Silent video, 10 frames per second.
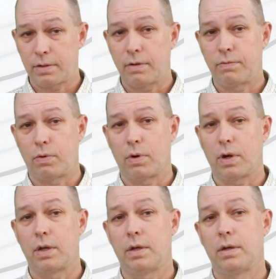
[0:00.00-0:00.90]
for
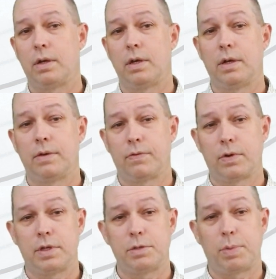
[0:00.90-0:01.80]

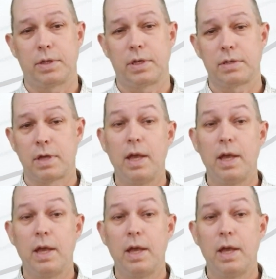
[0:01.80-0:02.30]
these buildings.